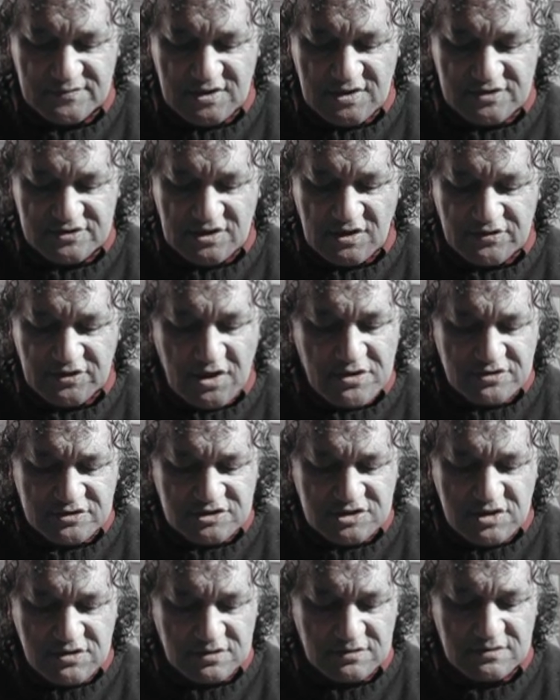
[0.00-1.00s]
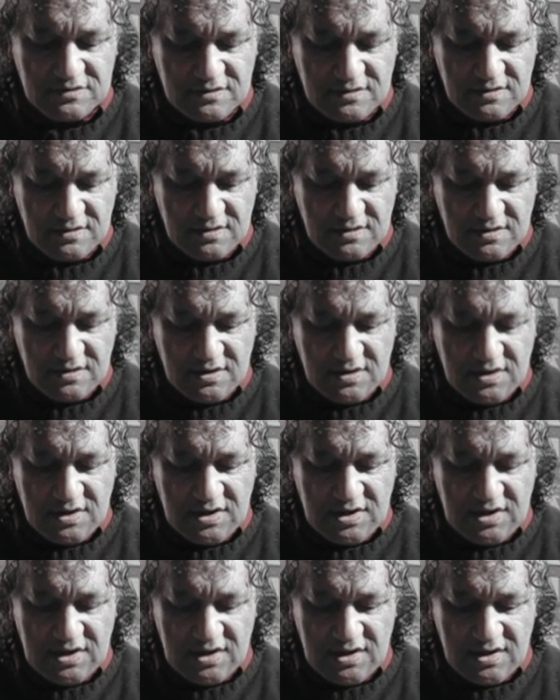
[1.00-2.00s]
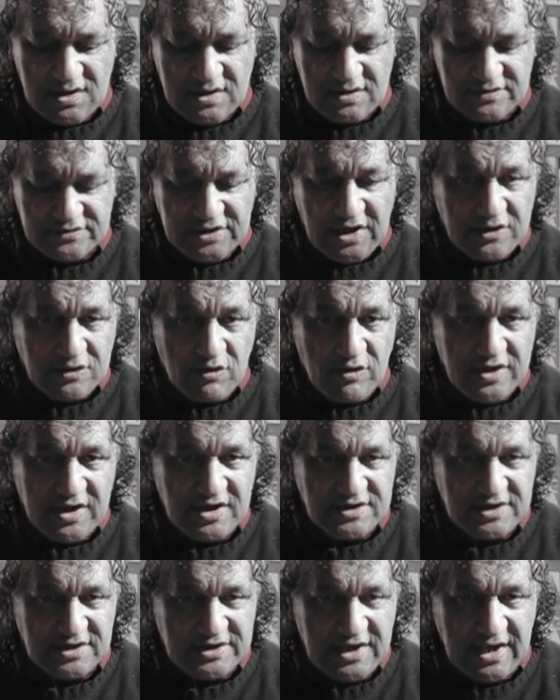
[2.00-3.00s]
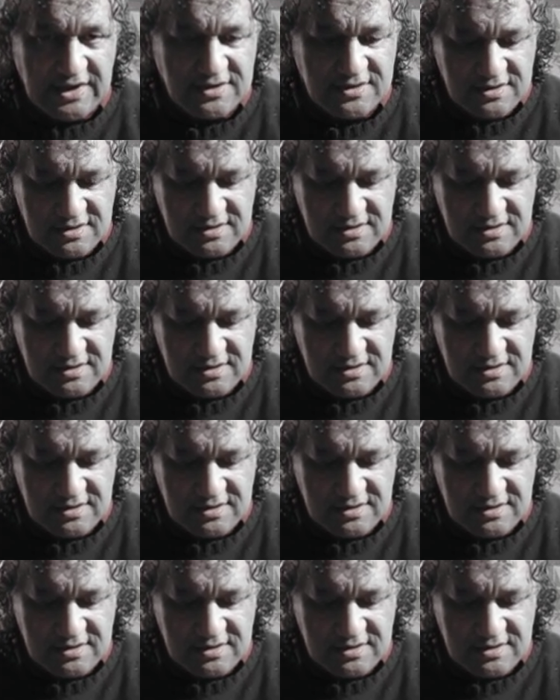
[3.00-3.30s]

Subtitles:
So those two, they're going under that